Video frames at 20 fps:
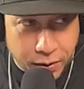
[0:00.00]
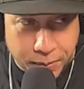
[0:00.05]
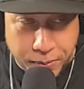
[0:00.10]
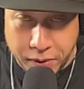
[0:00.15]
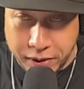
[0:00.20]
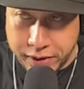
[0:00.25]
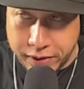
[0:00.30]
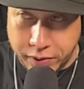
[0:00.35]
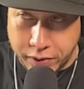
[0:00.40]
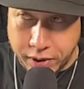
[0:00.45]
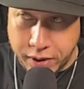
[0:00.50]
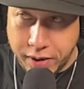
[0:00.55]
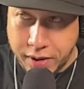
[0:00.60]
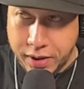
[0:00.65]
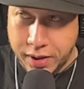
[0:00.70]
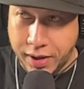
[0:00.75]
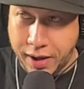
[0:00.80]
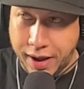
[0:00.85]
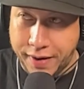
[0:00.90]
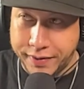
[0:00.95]
point three
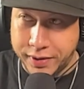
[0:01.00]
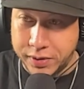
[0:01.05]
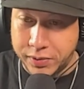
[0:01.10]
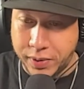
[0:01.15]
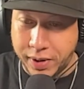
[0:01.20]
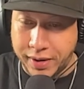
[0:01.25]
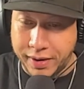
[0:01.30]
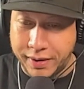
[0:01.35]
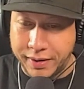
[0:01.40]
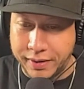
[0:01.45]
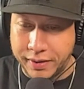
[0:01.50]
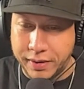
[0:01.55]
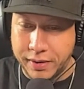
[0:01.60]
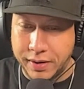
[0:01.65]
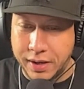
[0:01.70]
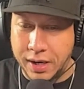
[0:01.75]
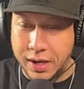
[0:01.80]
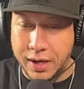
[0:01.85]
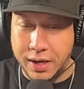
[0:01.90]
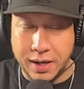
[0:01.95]
average rating
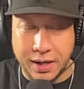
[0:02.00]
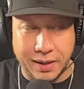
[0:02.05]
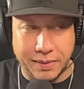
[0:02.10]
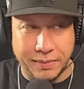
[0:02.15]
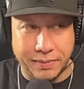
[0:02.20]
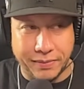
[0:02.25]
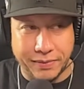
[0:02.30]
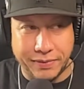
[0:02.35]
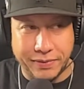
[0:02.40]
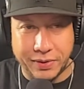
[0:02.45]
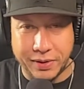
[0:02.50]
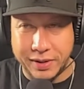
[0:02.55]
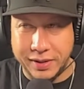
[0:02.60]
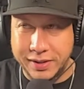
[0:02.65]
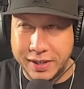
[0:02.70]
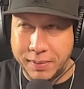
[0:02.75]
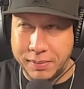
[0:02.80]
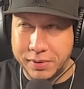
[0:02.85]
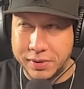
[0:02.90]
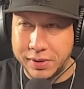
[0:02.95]
um, for the
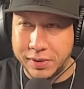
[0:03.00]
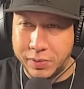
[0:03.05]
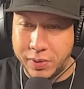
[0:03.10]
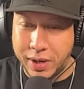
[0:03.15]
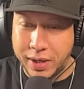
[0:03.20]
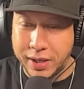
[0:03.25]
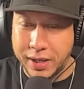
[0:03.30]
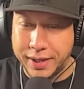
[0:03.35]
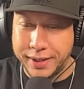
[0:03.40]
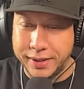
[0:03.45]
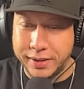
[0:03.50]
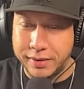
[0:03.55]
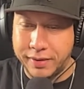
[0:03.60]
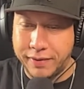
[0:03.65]
Templeton Rye, guys.